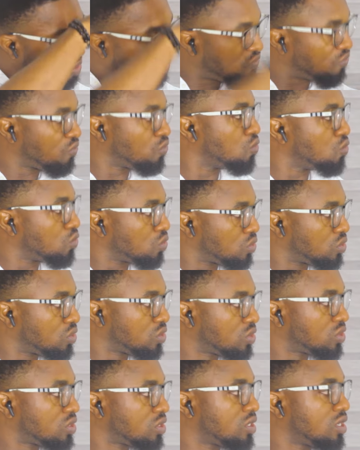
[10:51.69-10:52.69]

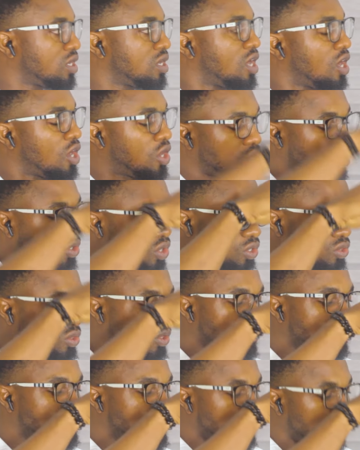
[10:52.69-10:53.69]
foods, a lot
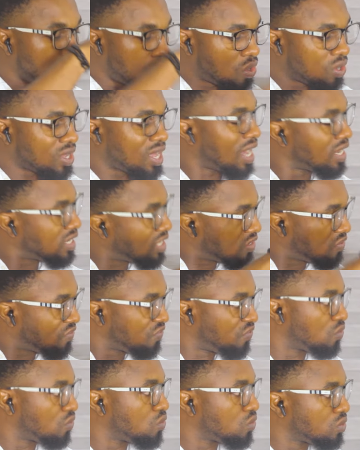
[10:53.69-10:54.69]
of the organic
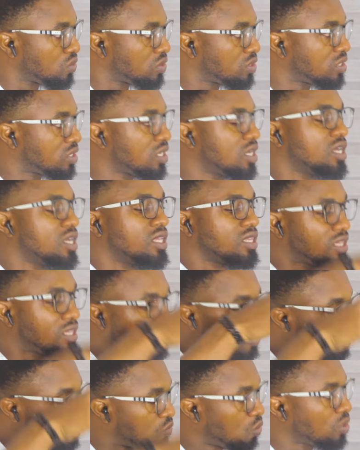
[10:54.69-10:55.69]
foods, the
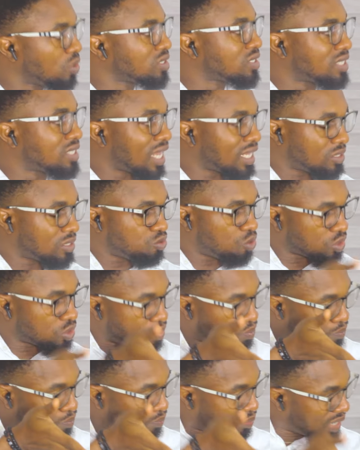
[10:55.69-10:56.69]
ones that was
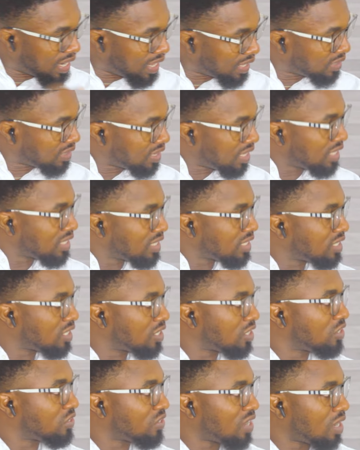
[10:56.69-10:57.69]
planted in the
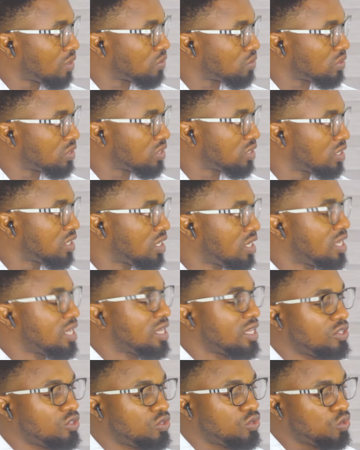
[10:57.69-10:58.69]
ground,
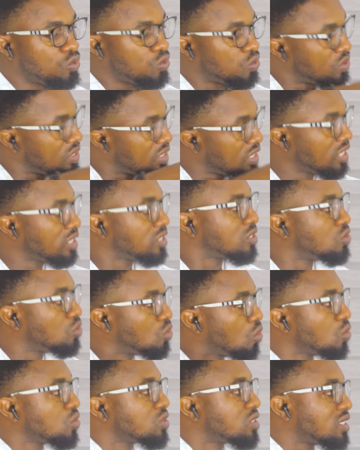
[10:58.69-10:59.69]
you eat
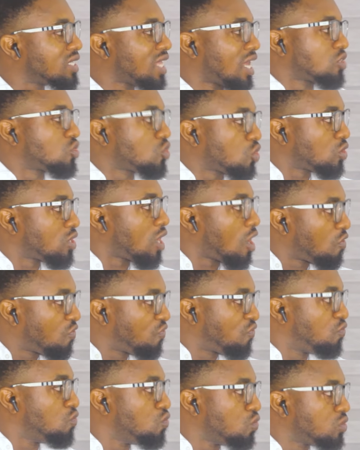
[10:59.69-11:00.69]
those natural
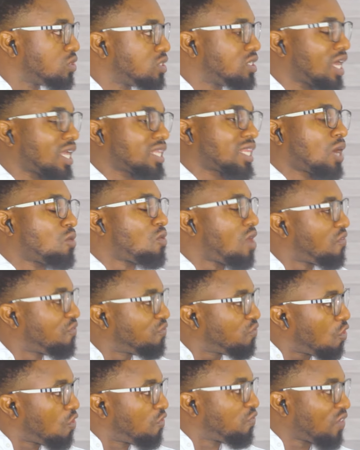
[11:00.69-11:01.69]
foods that our
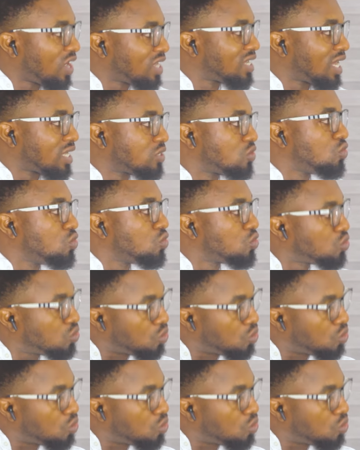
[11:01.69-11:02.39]
forefathers used